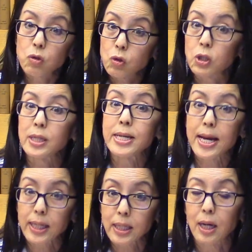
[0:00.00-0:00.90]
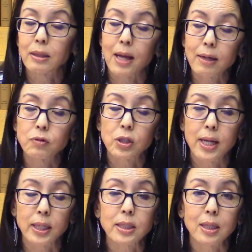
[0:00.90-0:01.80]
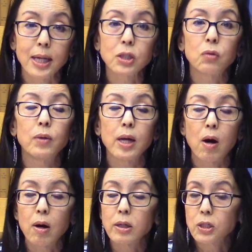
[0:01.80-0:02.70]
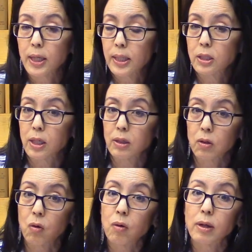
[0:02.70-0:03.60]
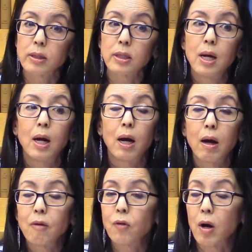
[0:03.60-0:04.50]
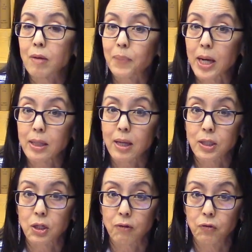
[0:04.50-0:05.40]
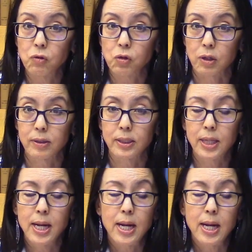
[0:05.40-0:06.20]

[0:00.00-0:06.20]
a lot of genetic selection, we are changing the course of our biologic futures.